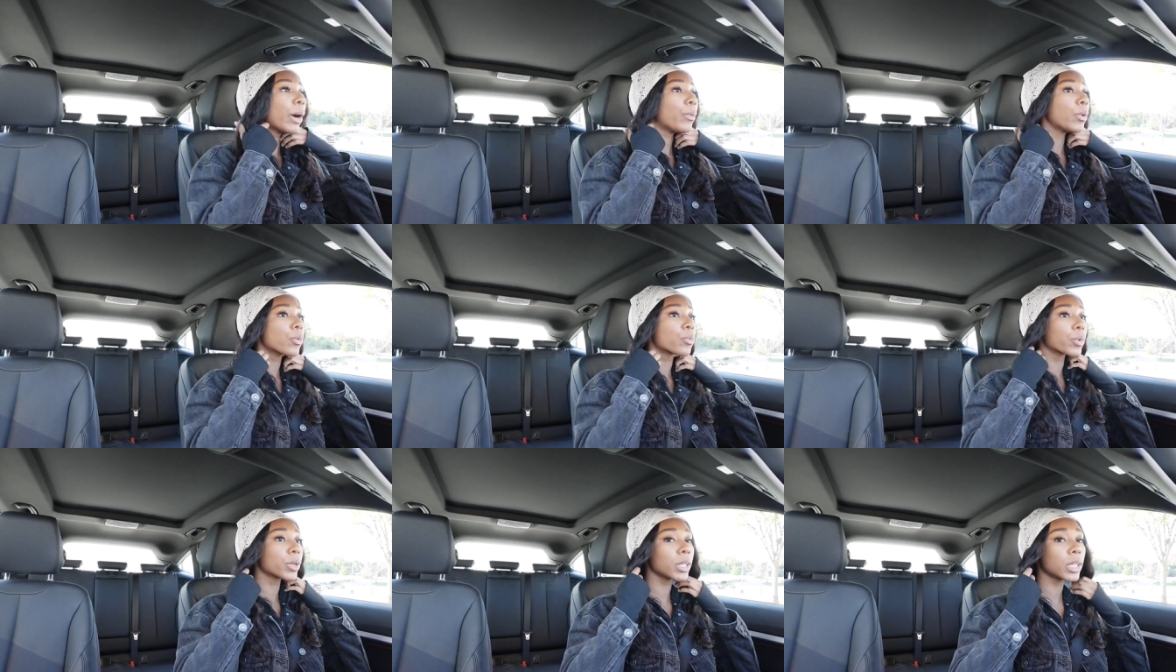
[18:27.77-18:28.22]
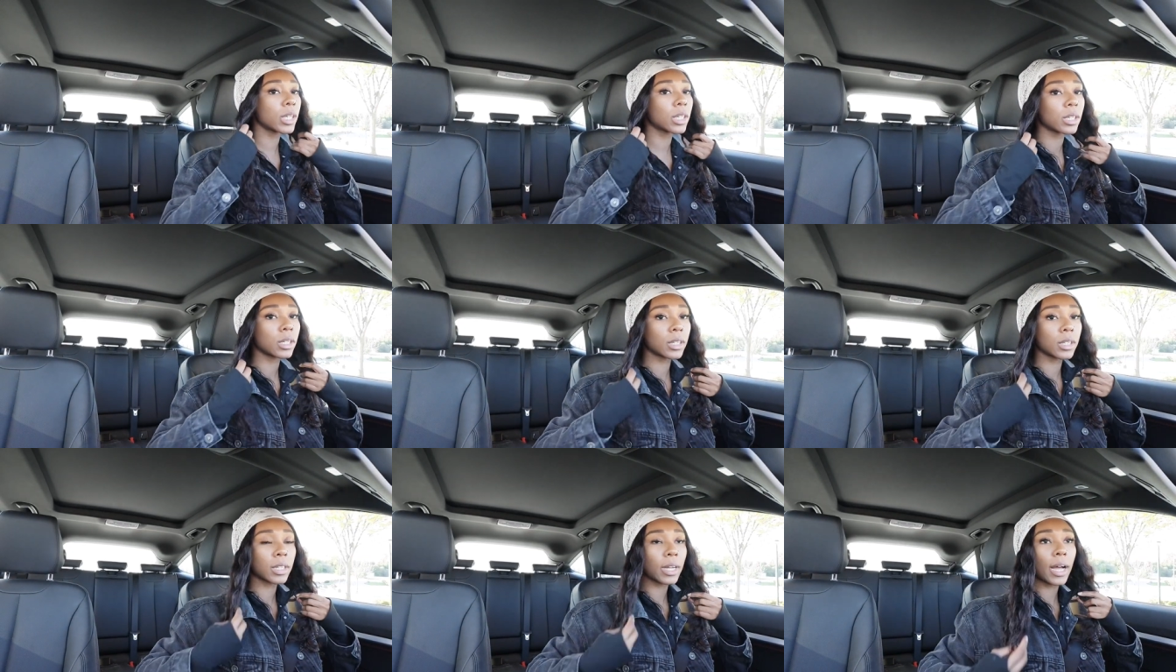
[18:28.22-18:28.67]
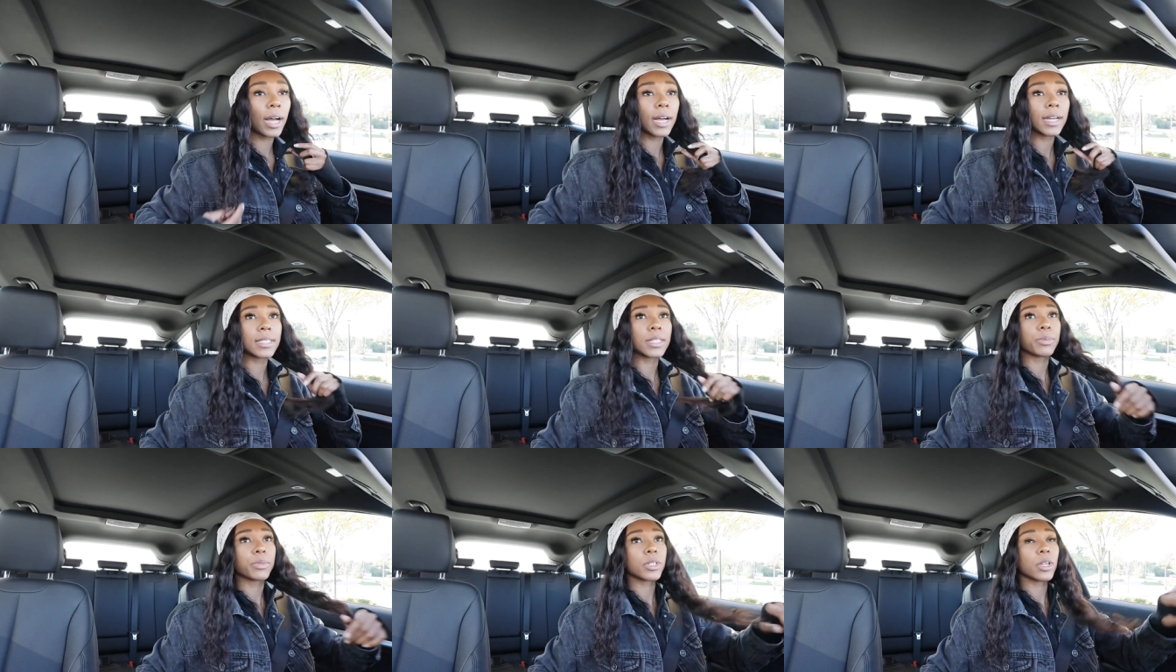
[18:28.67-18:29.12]
That went really good
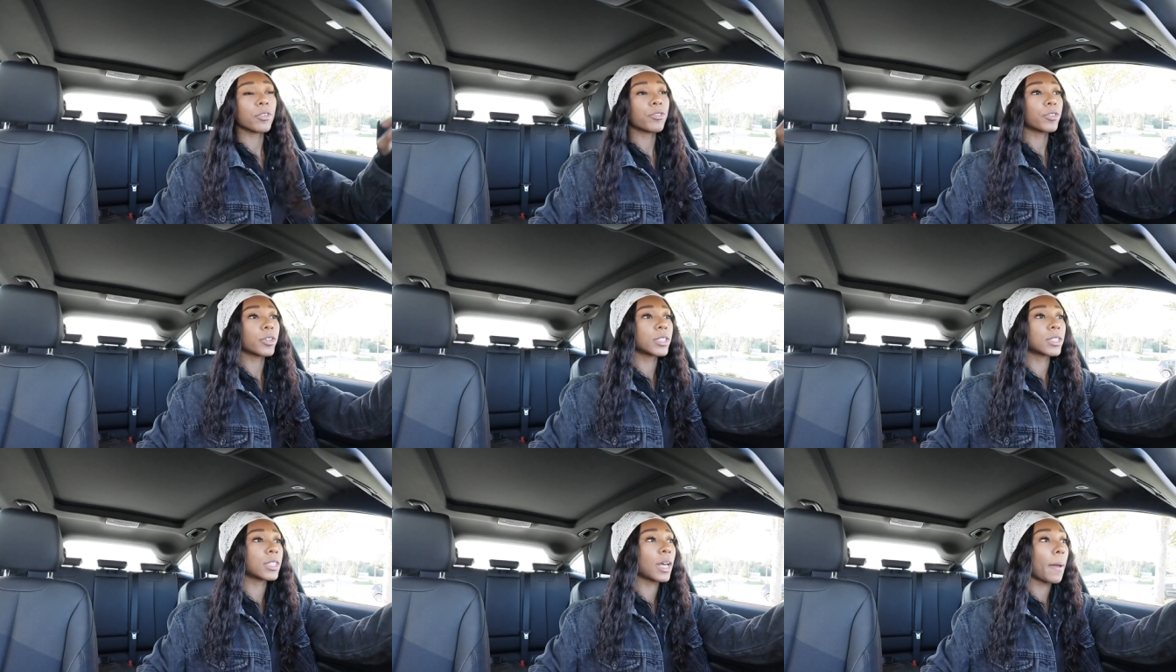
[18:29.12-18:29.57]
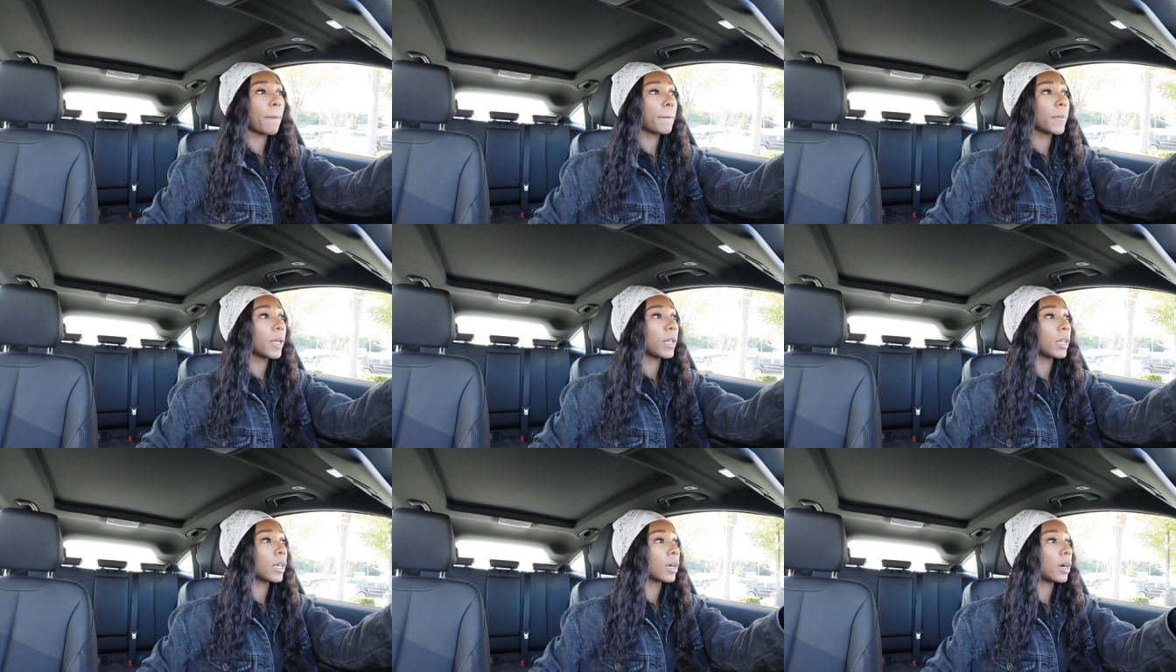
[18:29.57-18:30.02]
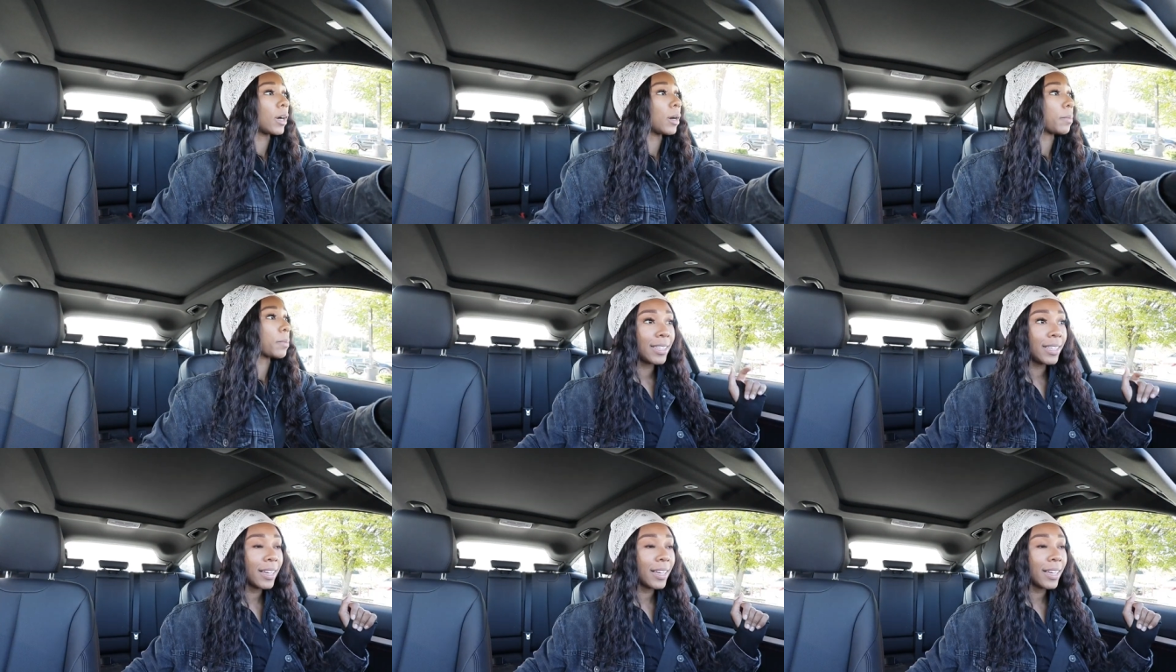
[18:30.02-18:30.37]
guys. It was our first time meeting up.